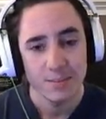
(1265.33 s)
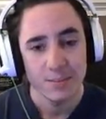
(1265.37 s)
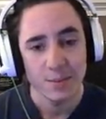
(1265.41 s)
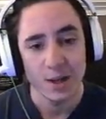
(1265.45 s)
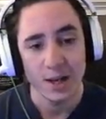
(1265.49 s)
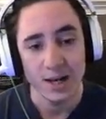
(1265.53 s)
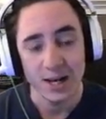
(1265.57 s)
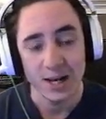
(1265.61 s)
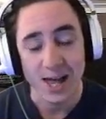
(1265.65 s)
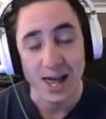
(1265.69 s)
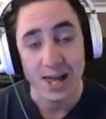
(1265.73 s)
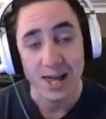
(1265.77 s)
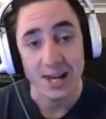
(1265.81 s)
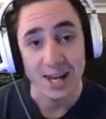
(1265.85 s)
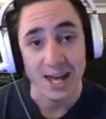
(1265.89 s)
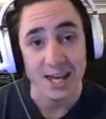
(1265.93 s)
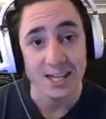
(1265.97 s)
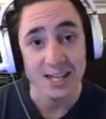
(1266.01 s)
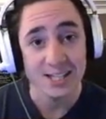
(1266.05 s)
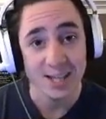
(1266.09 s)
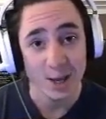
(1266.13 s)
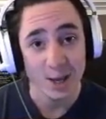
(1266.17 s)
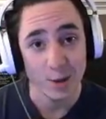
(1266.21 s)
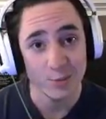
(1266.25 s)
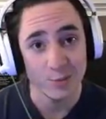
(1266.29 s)

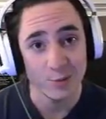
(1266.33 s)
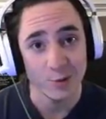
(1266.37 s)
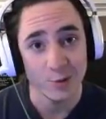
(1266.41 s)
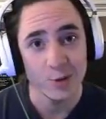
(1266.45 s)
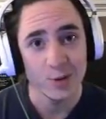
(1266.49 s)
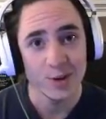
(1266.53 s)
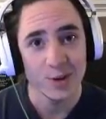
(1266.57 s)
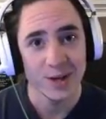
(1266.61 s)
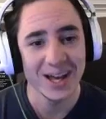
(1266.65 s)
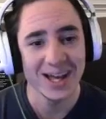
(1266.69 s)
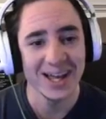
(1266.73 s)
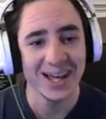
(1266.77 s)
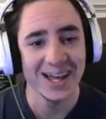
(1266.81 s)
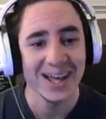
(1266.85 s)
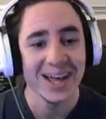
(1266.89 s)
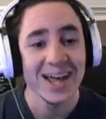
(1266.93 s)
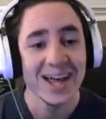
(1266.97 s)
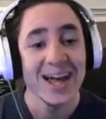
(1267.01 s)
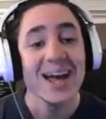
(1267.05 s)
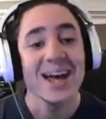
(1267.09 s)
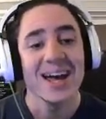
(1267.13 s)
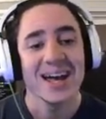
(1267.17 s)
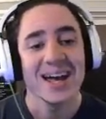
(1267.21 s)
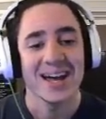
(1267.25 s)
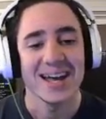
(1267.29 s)
less helpful.
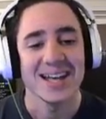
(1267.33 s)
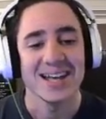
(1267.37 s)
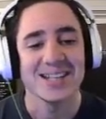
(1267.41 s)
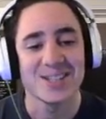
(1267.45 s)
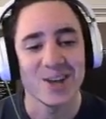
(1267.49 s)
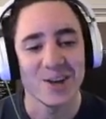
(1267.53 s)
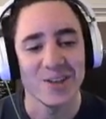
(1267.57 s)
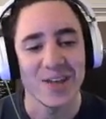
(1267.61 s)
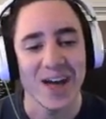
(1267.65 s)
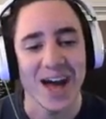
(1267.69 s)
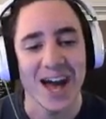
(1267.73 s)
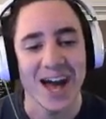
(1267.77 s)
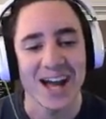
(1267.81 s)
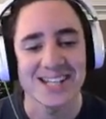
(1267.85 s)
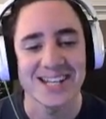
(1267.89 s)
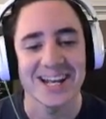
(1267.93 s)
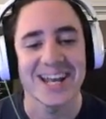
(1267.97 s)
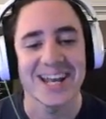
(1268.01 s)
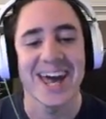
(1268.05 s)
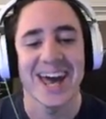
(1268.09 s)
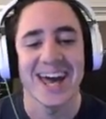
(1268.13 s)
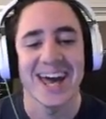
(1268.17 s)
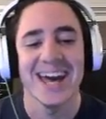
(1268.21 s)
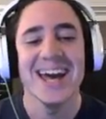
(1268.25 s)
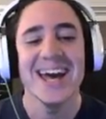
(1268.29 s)
Okay, he's got that axe.
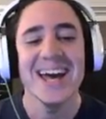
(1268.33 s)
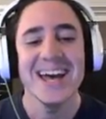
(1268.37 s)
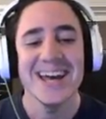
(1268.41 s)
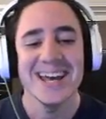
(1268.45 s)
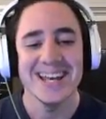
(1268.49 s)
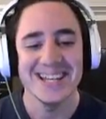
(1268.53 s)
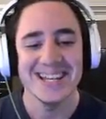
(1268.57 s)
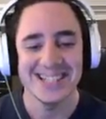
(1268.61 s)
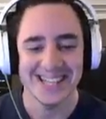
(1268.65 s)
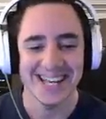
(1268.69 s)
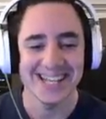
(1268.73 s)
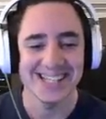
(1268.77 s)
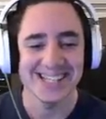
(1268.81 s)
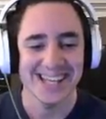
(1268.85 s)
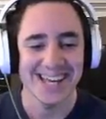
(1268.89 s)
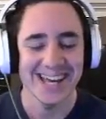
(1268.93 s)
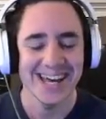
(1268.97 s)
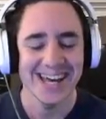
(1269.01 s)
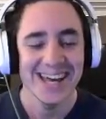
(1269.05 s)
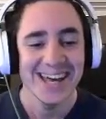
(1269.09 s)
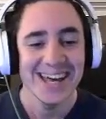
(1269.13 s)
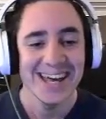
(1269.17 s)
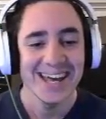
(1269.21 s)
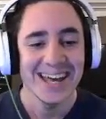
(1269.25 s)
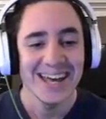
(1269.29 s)
Okay, he says
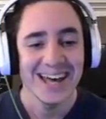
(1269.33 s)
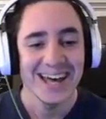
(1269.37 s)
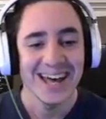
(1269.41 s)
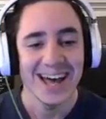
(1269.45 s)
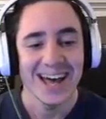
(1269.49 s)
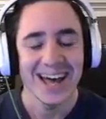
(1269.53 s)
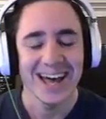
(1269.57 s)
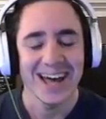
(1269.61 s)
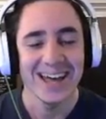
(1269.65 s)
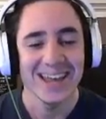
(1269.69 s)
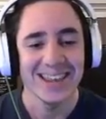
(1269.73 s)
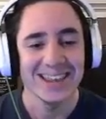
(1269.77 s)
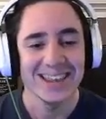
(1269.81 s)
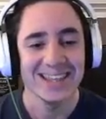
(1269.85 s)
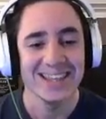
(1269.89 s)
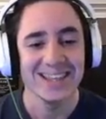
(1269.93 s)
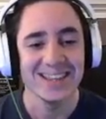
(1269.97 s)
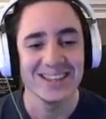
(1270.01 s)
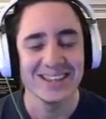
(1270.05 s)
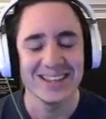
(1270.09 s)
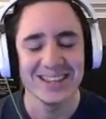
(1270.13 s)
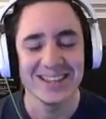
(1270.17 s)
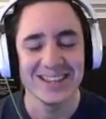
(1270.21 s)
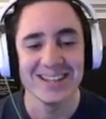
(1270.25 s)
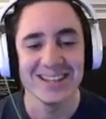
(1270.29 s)
here,
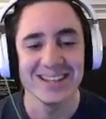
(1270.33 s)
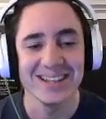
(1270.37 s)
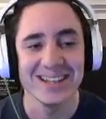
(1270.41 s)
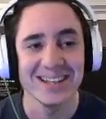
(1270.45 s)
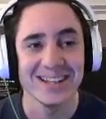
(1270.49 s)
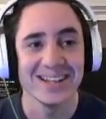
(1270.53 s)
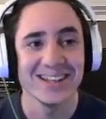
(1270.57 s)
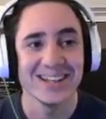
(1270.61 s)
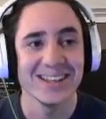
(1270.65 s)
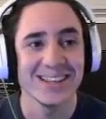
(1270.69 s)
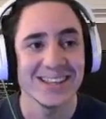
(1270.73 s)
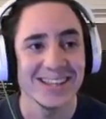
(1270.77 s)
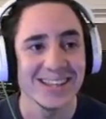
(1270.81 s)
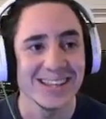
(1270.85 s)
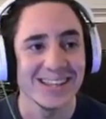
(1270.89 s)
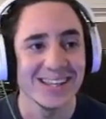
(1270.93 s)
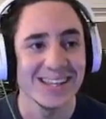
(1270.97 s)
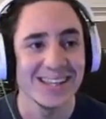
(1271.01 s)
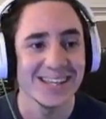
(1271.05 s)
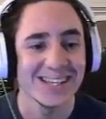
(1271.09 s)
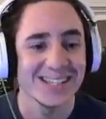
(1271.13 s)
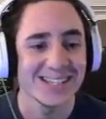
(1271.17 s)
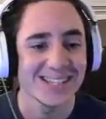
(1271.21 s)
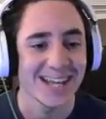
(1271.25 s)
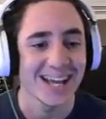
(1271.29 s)

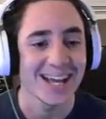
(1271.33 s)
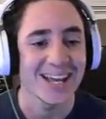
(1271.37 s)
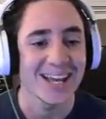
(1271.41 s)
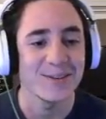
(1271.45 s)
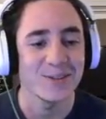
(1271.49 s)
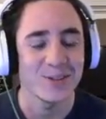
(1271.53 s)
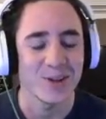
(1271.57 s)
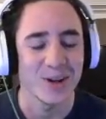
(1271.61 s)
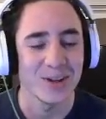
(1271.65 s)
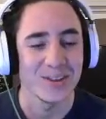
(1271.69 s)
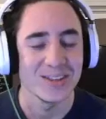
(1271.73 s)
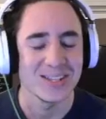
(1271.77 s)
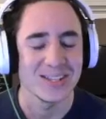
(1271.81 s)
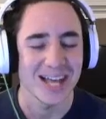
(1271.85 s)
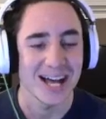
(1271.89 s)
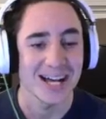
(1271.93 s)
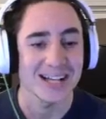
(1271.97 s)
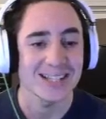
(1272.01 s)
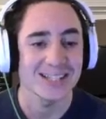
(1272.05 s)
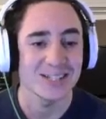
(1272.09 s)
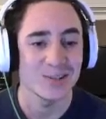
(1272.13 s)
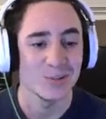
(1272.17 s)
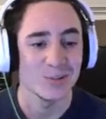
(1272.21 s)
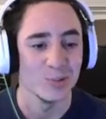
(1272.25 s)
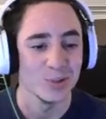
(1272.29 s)
the Saint keeps throwing this
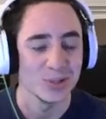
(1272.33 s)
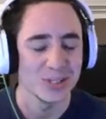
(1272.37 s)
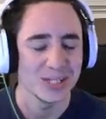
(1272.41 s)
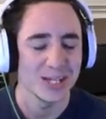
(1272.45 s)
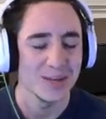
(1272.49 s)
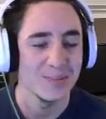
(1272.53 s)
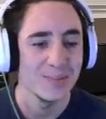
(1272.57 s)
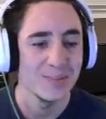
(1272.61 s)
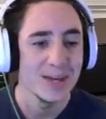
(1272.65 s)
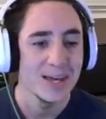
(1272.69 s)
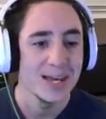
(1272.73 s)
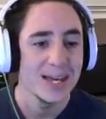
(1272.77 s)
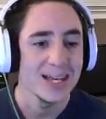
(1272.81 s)
axe towards him.